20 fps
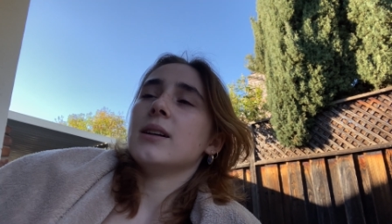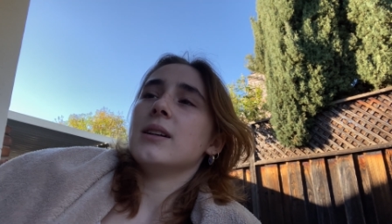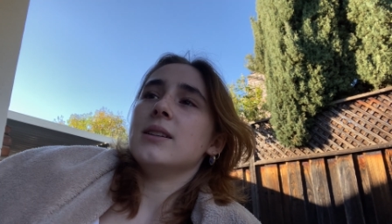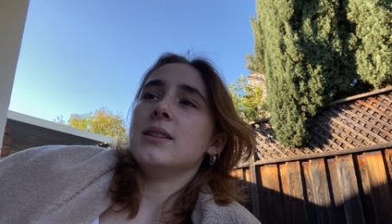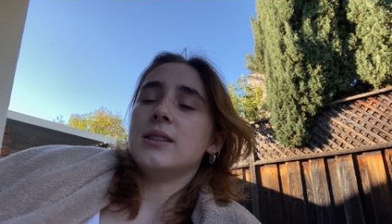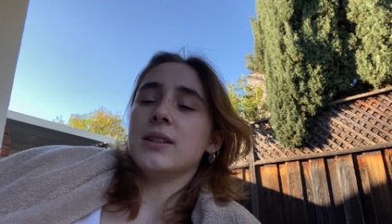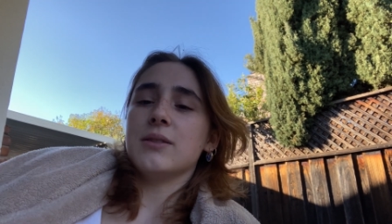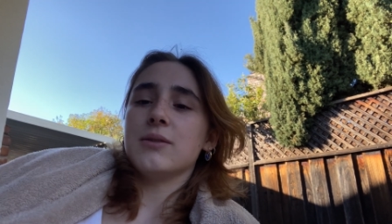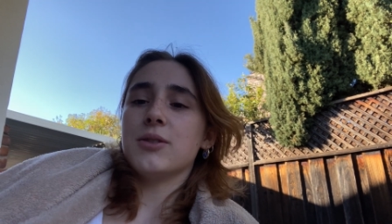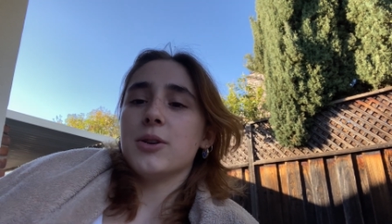
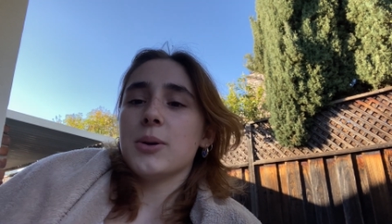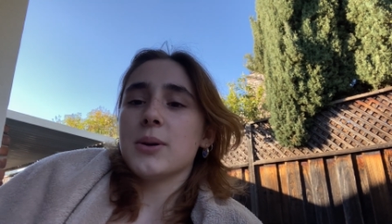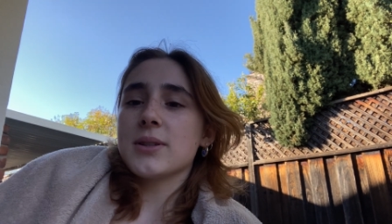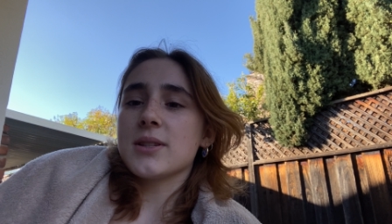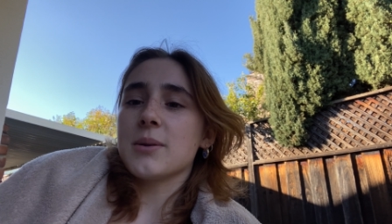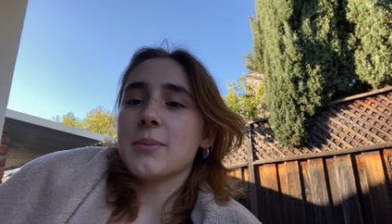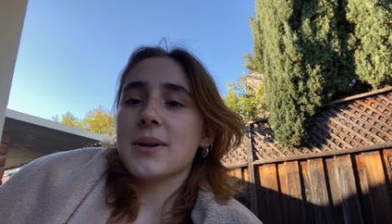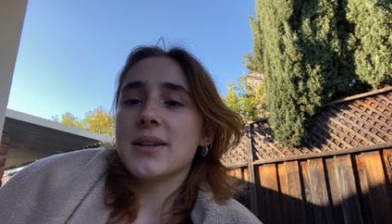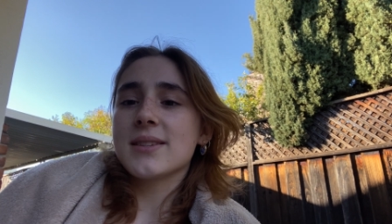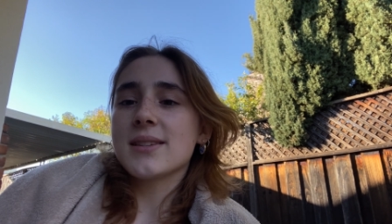didn't focus
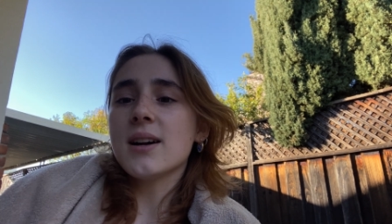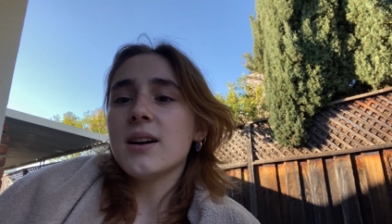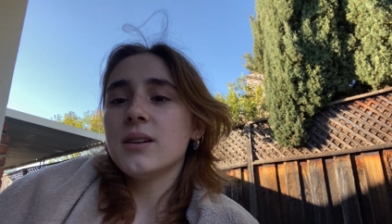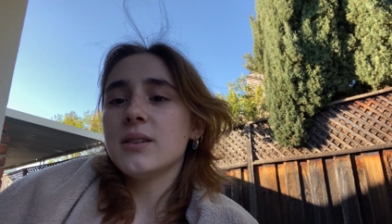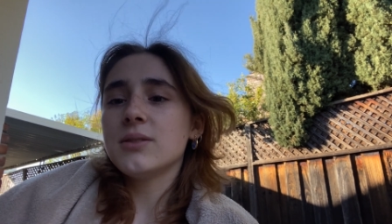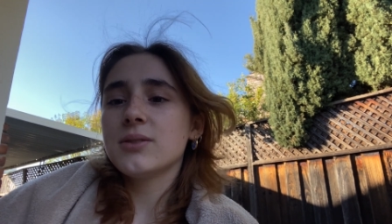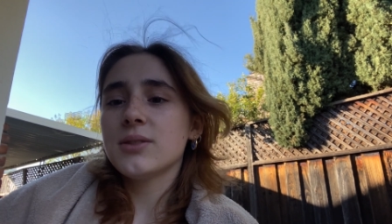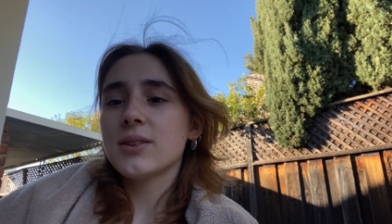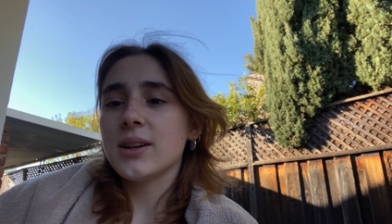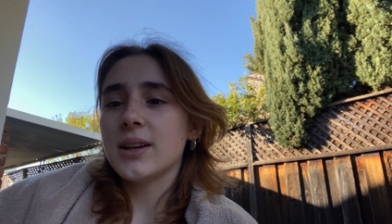on
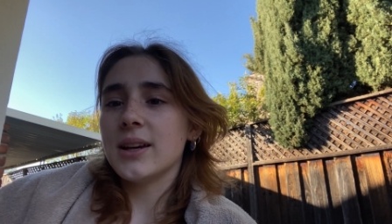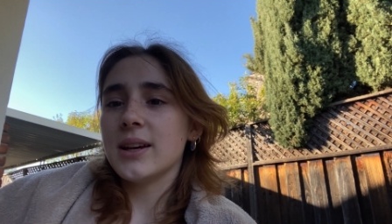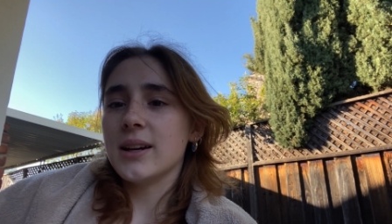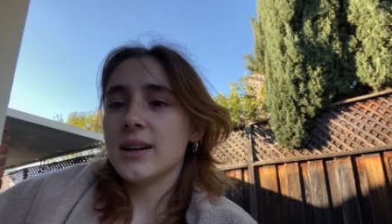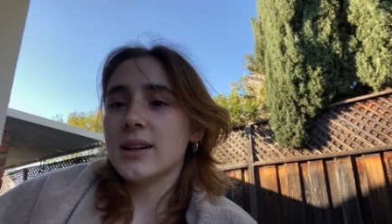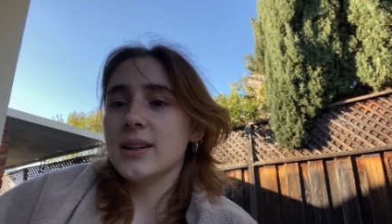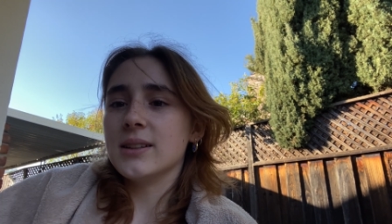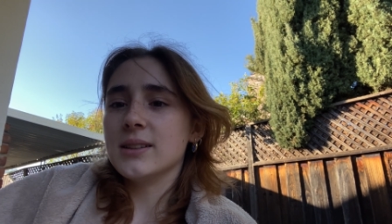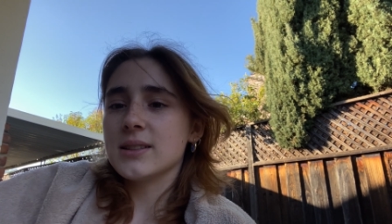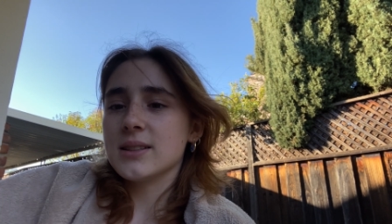myself,
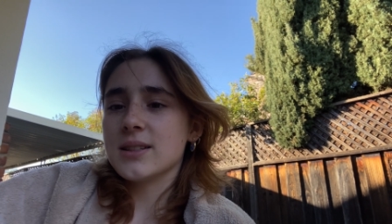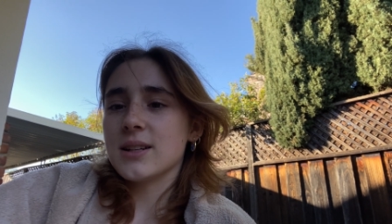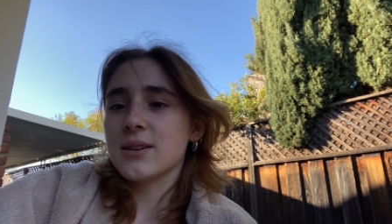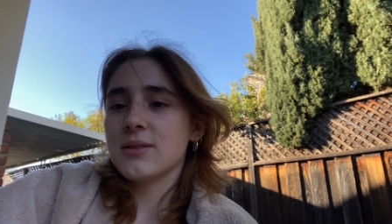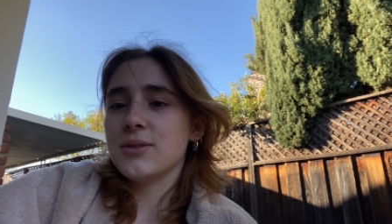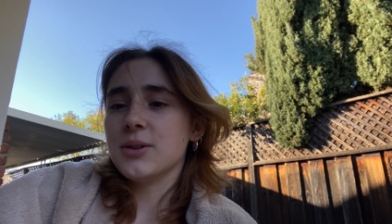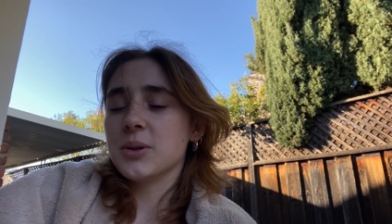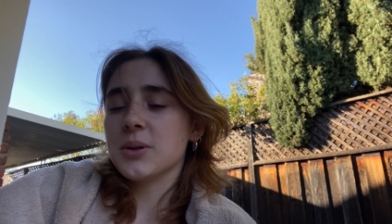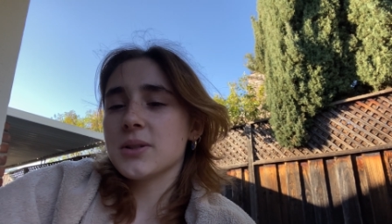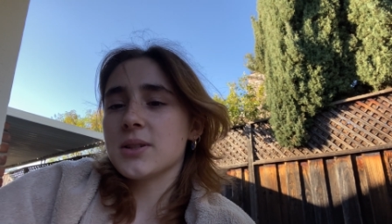and instead of
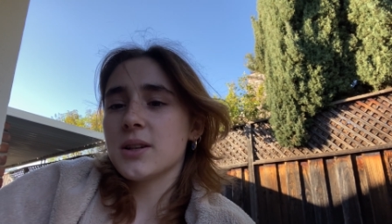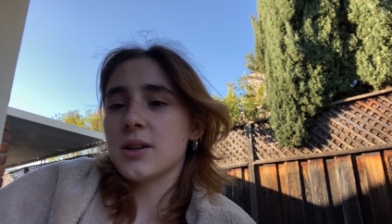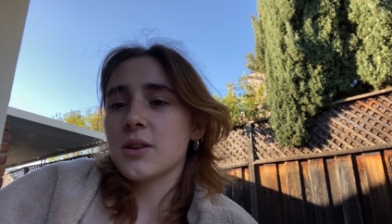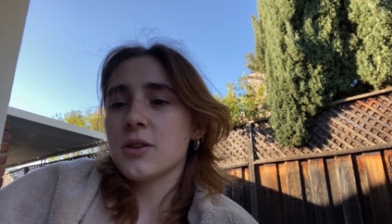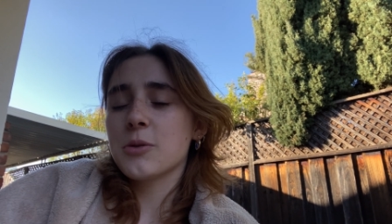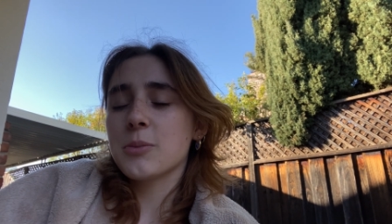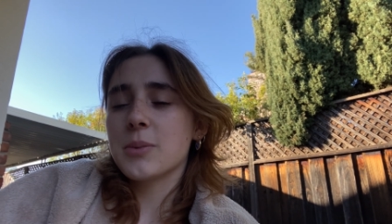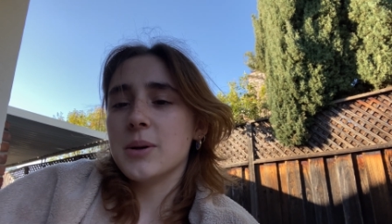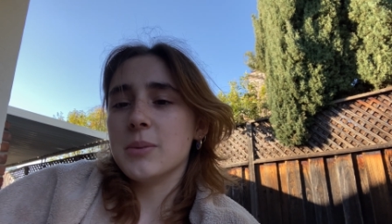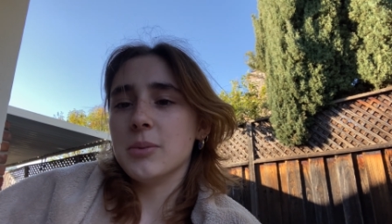focused on
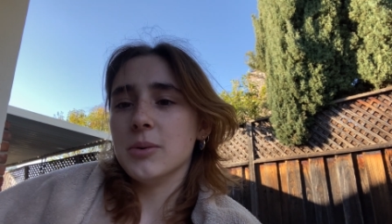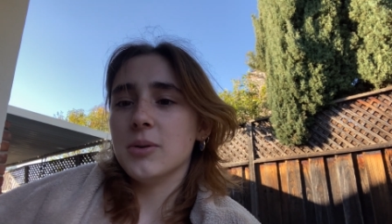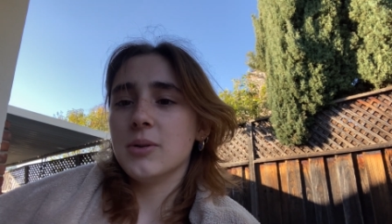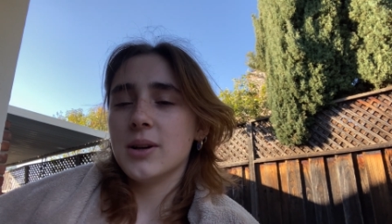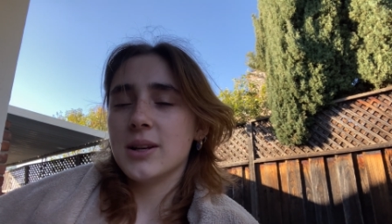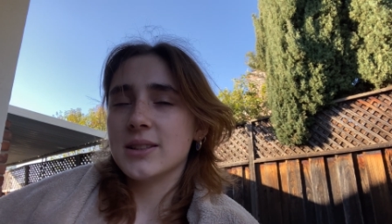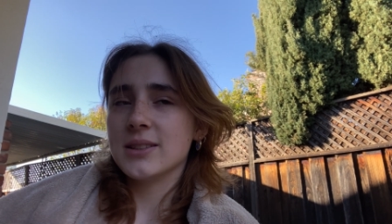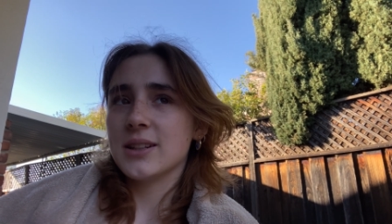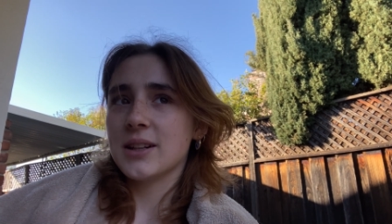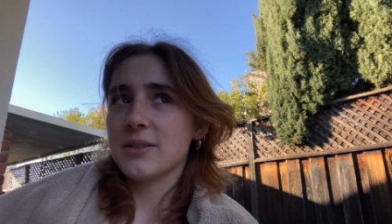other people
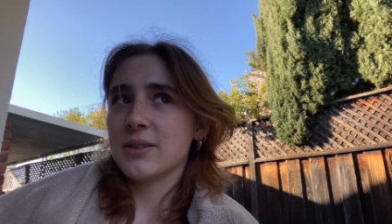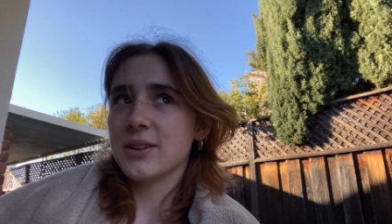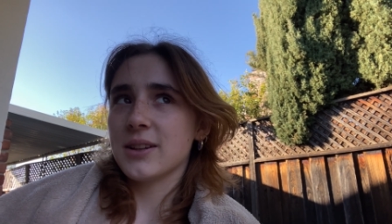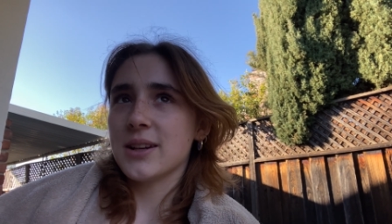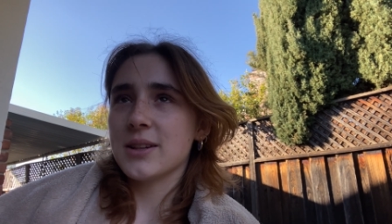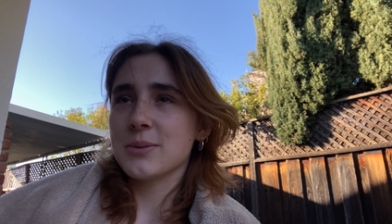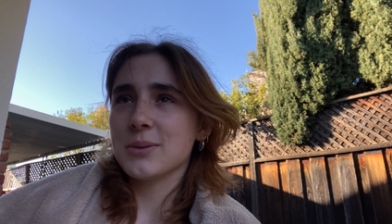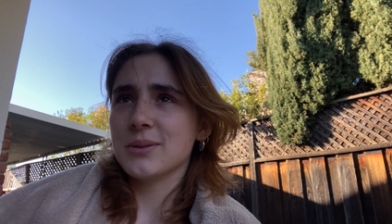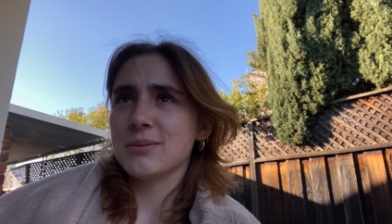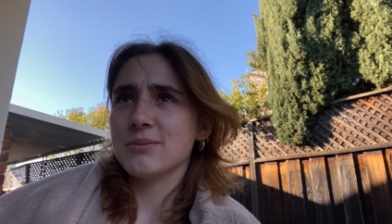until I
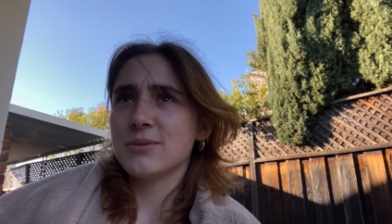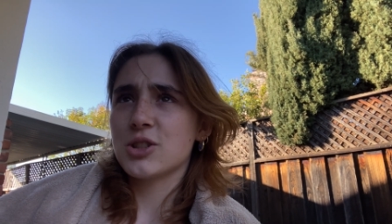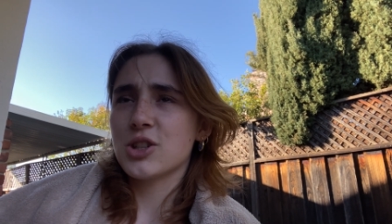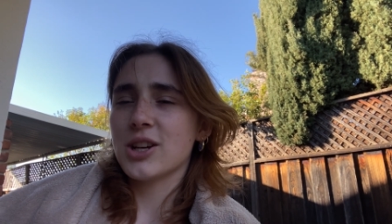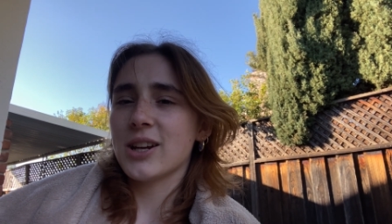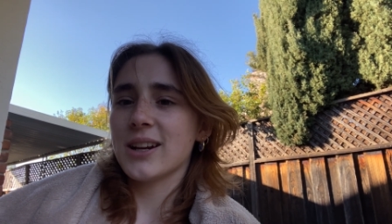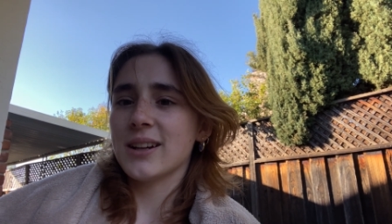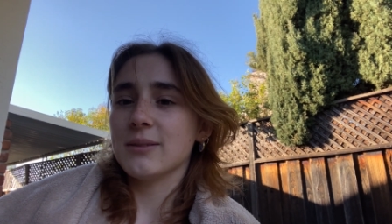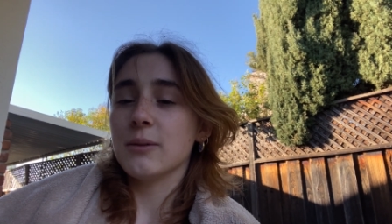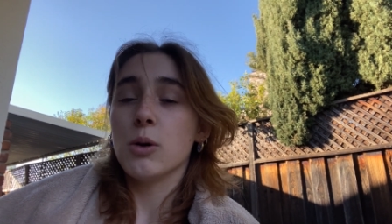realized, oh
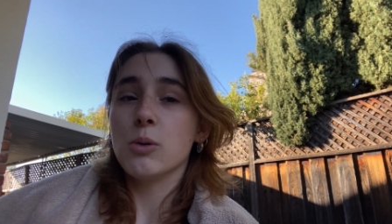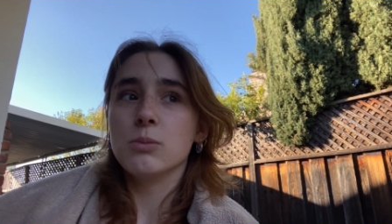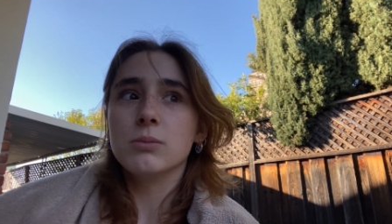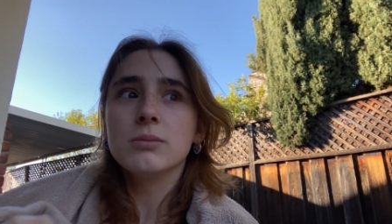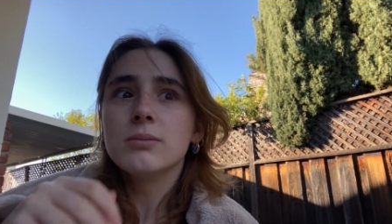shit. Oh.